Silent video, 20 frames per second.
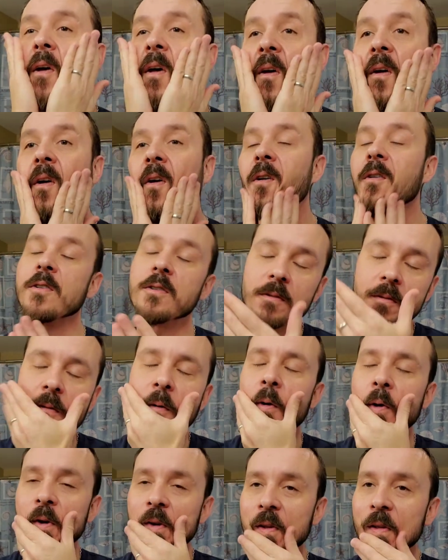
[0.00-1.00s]
Or
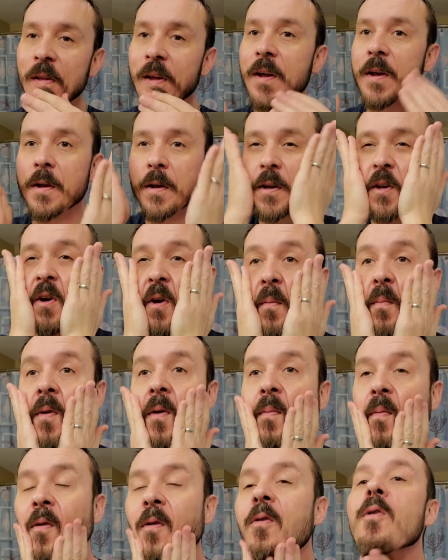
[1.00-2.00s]
always to the end. Some
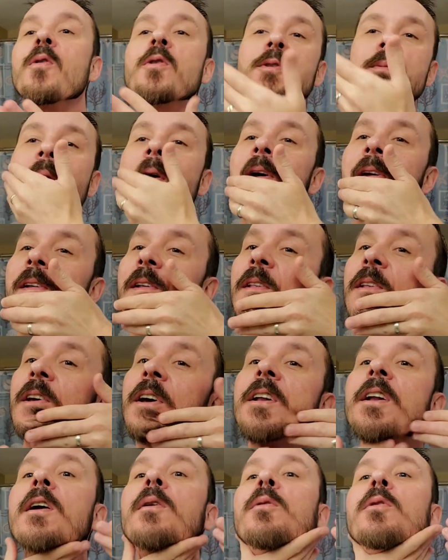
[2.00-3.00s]
people who always make it to the
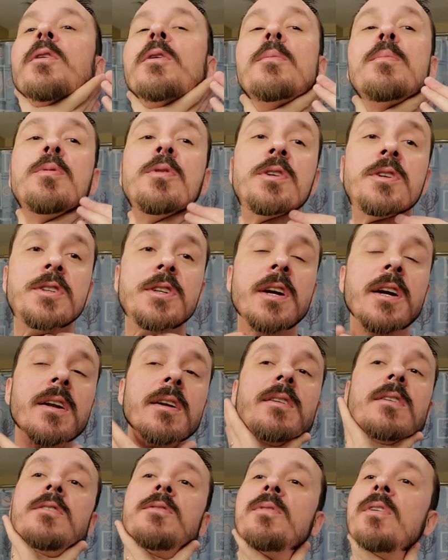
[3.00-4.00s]
end, I really appreciate
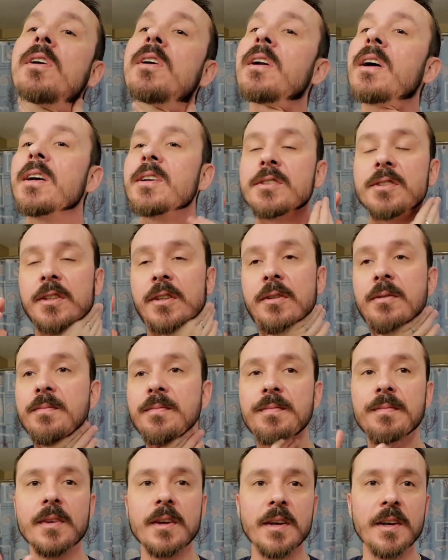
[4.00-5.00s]
it. It's very nice of you.
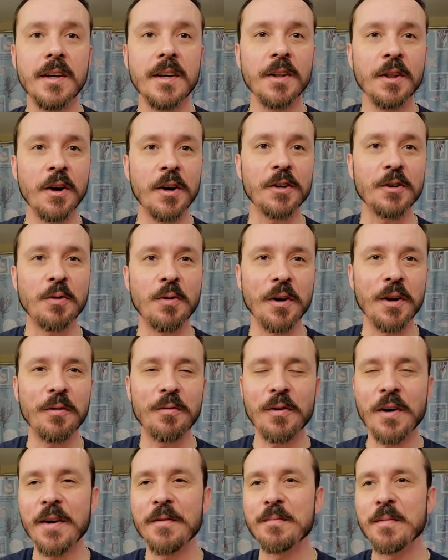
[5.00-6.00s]
Look,
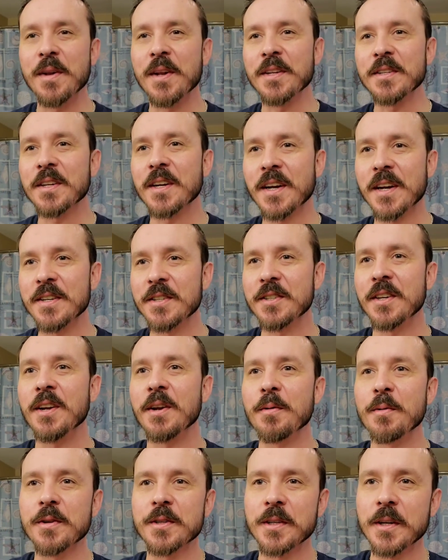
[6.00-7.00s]
25 minutes, like I said I
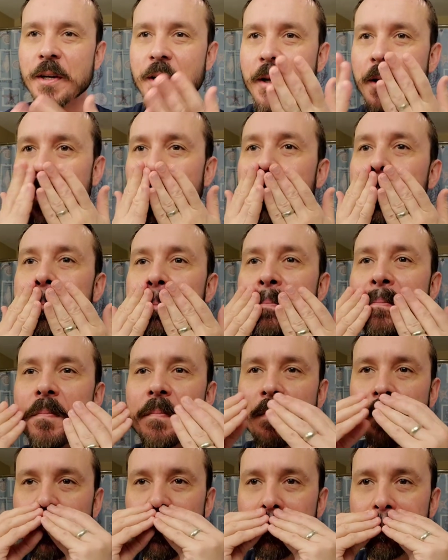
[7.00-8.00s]
wasn't going to do.
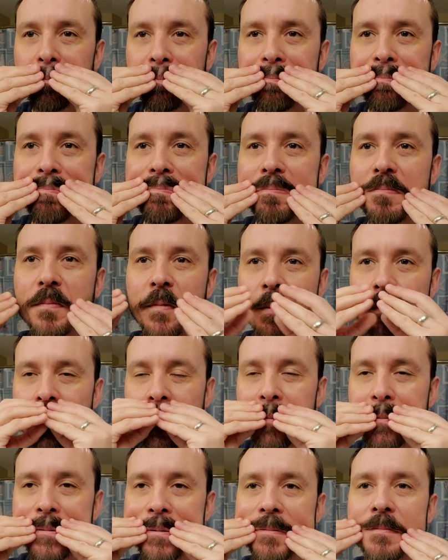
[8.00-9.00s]

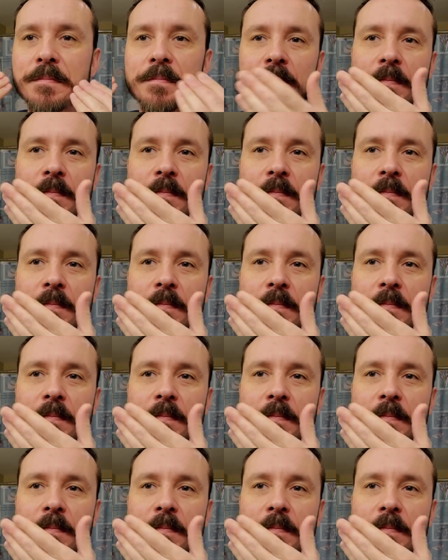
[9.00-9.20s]
Amazing.